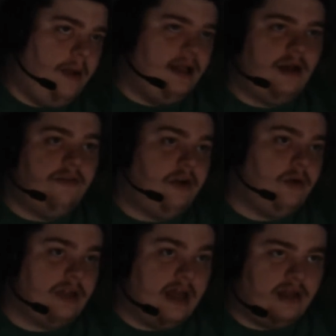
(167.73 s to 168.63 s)
allowed to
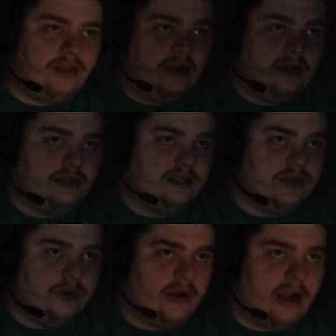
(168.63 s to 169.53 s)
fuck with anything that's like
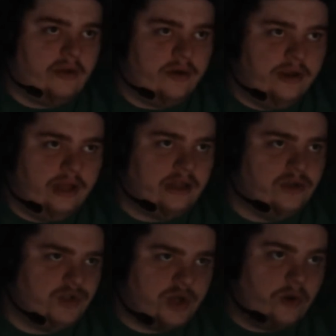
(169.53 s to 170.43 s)
zero calorie? Like in